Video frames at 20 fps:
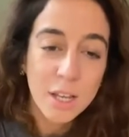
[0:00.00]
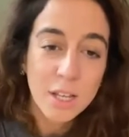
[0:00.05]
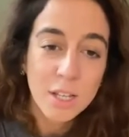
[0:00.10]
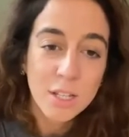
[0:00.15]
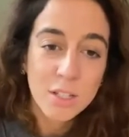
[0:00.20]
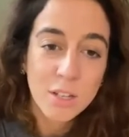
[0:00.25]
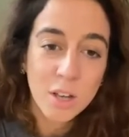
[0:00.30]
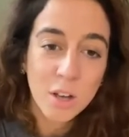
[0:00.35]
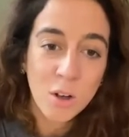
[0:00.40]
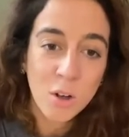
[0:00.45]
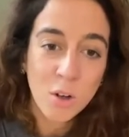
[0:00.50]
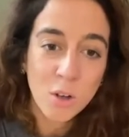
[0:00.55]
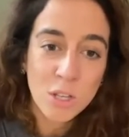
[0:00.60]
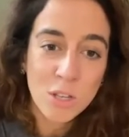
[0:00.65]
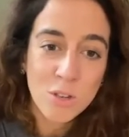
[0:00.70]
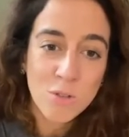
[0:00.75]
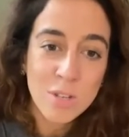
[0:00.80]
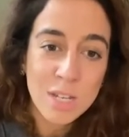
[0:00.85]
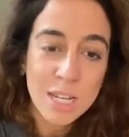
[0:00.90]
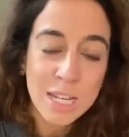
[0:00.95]
So
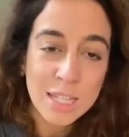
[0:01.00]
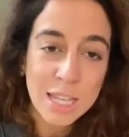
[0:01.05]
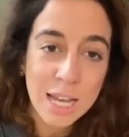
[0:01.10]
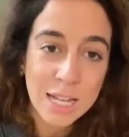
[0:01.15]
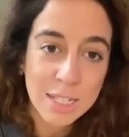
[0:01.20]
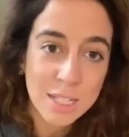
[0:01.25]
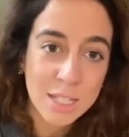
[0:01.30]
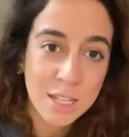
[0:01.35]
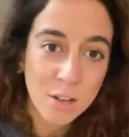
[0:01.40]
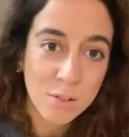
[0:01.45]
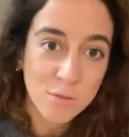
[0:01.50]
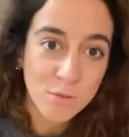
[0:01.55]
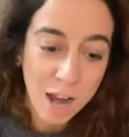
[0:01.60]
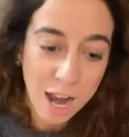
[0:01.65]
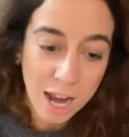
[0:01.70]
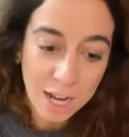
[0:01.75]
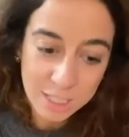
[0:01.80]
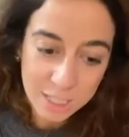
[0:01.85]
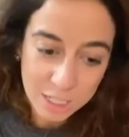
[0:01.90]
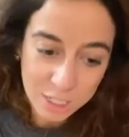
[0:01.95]
you need that
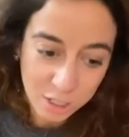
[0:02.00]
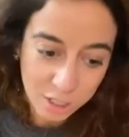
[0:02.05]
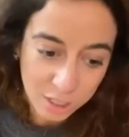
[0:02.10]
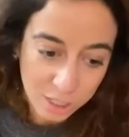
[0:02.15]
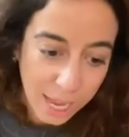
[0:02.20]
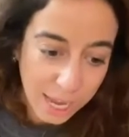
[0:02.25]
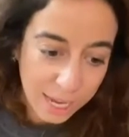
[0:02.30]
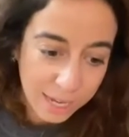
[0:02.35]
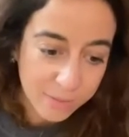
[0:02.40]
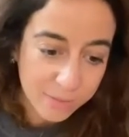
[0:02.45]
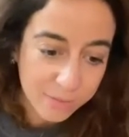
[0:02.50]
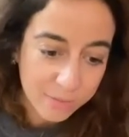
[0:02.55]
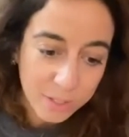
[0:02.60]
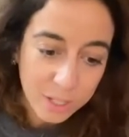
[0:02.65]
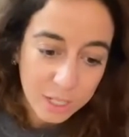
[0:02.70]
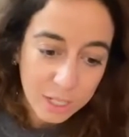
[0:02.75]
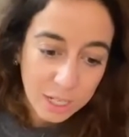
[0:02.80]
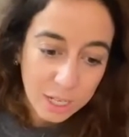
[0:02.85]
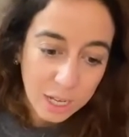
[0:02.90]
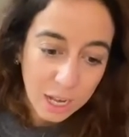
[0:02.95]
sunrise in your life.
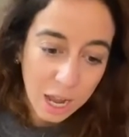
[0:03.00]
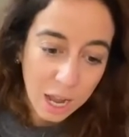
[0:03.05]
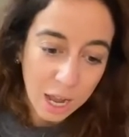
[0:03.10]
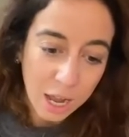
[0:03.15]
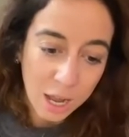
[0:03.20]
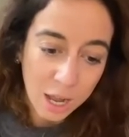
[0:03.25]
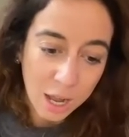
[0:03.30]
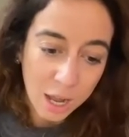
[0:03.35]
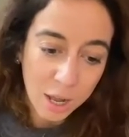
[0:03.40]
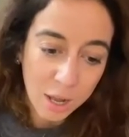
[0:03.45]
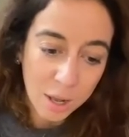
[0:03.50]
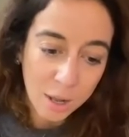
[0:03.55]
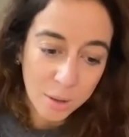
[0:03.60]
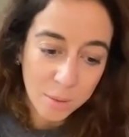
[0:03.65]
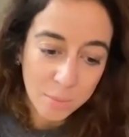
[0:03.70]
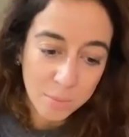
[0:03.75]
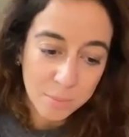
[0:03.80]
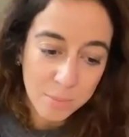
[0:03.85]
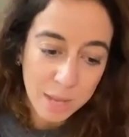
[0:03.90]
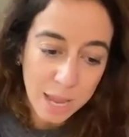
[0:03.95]

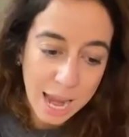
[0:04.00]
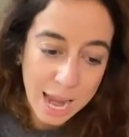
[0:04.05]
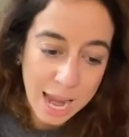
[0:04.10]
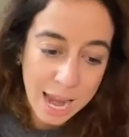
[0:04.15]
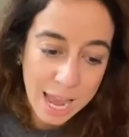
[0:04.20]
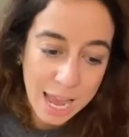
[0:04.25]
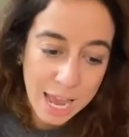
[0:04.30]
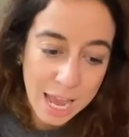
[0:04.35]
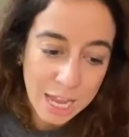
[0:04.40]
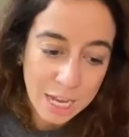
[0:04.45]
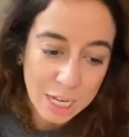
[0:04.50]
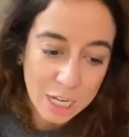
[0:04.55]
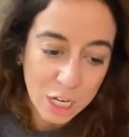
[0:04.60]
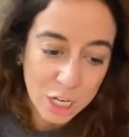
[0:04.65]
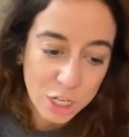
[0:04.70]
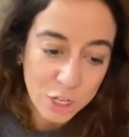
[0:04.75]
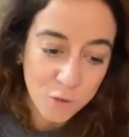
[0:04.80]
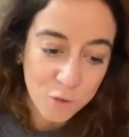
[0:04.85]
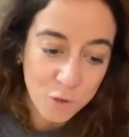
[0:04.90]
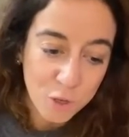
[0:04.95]
And
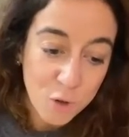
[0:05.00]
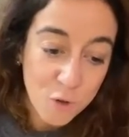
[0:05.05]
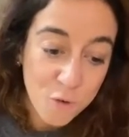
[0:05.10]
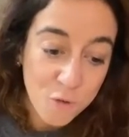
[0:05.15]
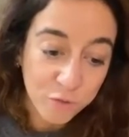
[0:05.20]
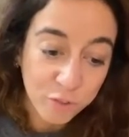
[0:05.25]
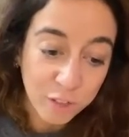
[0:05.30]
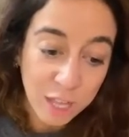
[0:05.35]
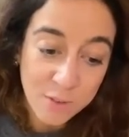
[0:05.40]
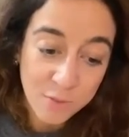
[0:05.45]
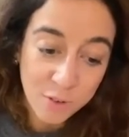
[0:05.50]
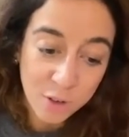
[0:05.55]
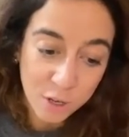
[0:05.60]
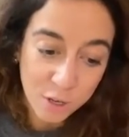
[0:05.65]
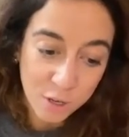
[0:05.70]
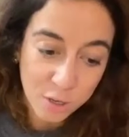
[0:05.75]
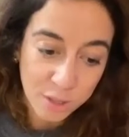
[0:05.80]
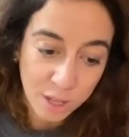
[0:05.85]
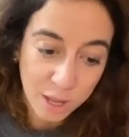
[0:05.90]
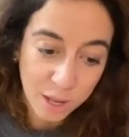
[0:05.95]
you
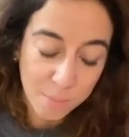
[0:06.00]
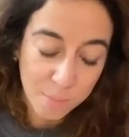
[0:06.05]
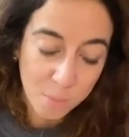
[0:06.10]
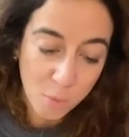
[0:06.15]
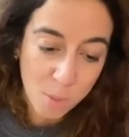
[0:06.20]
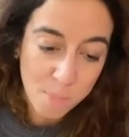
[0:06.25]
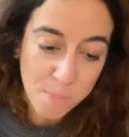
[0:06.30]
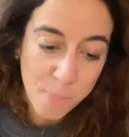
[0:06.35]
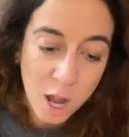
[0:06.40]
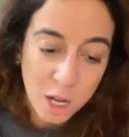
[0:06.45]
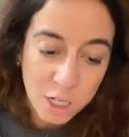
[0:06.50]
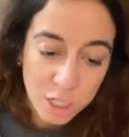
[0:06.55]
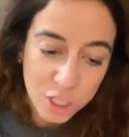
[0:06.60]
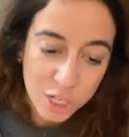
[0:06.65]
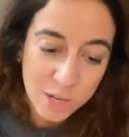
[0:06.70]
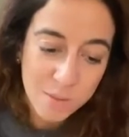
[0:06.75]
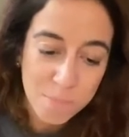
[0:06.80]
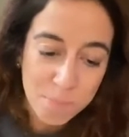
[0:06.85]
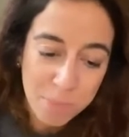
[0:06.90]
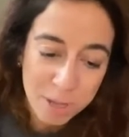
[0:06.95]
flavor the more
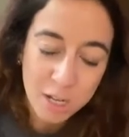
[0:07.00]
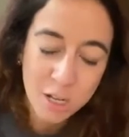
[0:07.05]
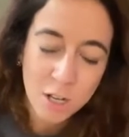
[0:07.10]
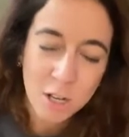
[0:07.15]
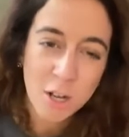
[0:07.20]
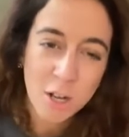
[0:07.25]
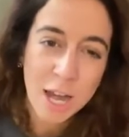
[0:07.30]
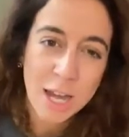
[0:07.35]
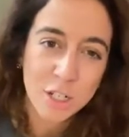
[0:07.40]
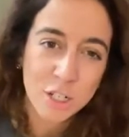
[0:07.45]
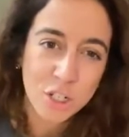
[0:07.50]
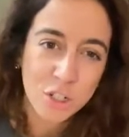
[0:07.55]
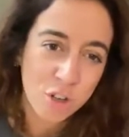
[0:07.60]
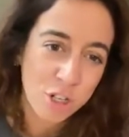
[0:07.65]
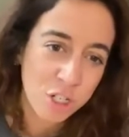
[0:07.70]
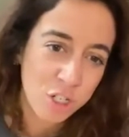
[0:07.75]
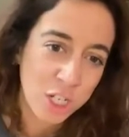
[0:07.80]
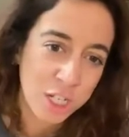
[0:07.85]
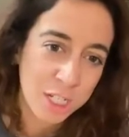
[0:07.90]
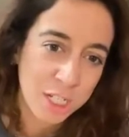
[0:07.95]
pungent, bitter, and
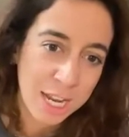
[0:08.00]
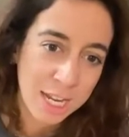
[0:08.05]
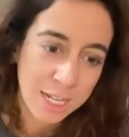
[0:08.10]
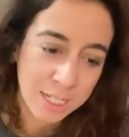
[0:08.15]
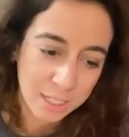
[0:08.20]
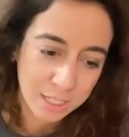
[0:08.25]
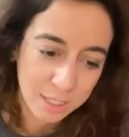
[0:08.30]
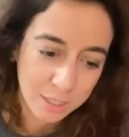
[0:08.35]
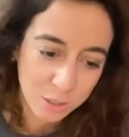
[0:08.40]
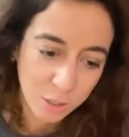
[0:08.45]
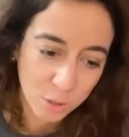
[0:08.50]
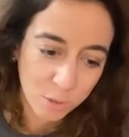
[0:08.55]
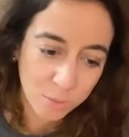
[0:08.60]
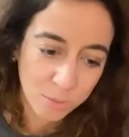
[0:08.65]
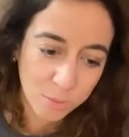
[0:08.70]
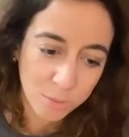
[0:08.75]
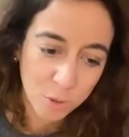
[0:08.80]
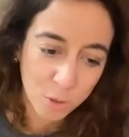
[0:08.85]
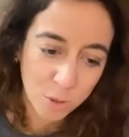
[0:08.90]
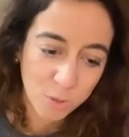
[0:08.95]
astringent tastes. So
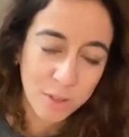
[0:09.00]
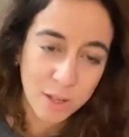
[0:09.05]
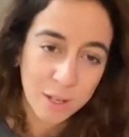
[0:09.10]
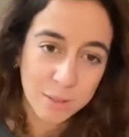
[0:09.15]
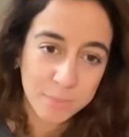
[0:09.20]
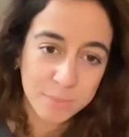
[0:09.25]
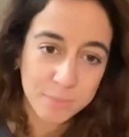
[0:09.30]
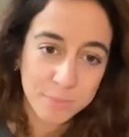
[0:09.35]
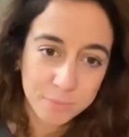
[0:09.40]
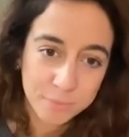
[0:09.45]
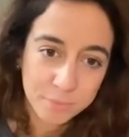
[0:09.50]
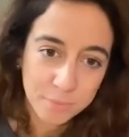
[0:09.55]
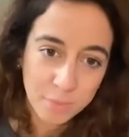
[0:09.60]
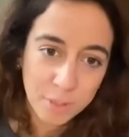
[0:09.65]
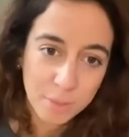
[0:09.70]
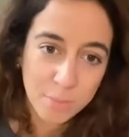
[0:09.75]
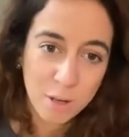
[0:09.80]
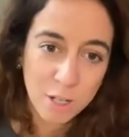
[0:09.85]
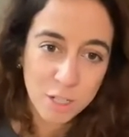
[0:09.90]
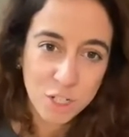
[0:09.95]
more of the
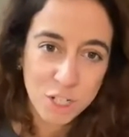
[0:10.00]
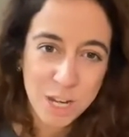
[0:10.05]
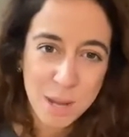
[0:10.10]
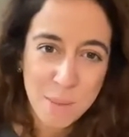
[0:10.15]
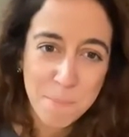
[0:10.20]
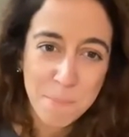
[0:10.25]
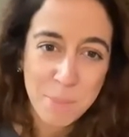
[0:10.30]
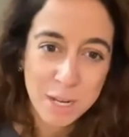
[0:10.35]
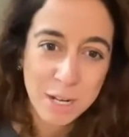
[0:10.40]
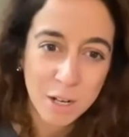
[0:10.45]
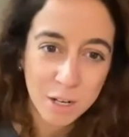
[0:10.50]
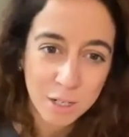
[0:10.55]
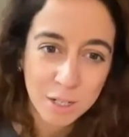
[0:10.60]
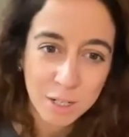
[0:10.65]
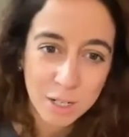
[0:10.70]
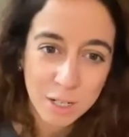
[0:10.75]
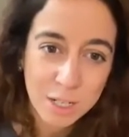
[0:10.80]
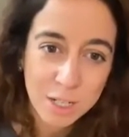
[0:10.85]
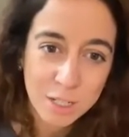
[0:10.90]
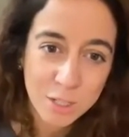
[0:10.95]
pungent and bitter.
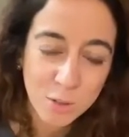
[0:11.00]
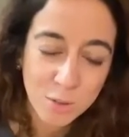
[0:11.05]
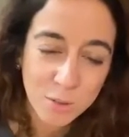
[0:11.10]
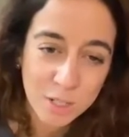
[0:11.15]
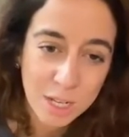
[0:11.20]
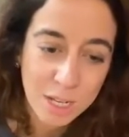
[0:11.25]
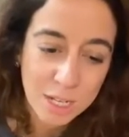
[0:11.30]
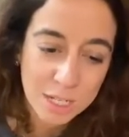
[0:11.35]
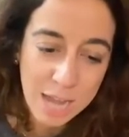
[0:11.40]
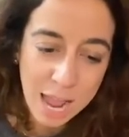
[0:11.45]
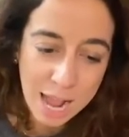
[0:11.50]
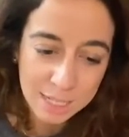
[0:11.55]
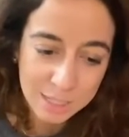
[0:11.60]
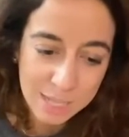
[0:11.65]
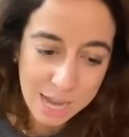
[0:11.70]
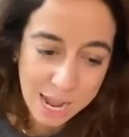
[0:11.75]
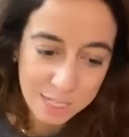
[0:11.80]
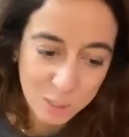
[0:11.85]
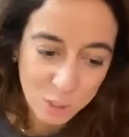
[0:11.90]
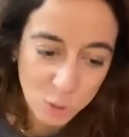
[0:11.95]
So
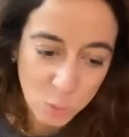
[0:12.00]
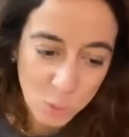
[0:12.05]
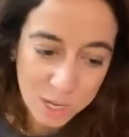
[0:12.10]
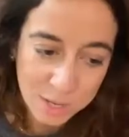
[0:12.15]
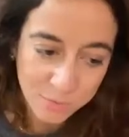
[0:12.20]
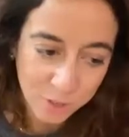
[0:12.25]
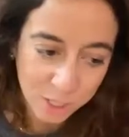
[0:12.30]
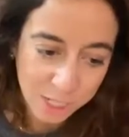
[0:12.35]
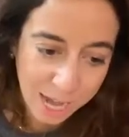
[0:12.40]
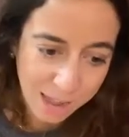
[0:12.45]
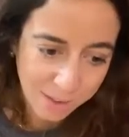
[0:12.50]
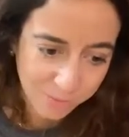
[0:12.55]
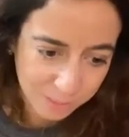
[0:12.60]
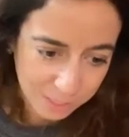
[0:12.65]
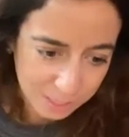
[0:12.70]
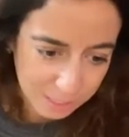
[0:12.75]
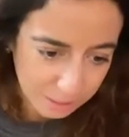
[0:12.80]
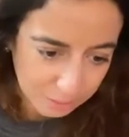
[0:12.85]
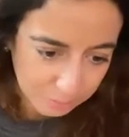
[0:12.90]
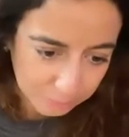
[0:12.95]
not sweet for
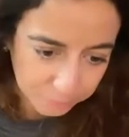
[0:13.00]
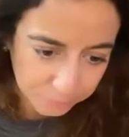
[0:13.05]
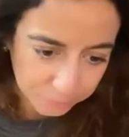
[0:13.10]
kaphas.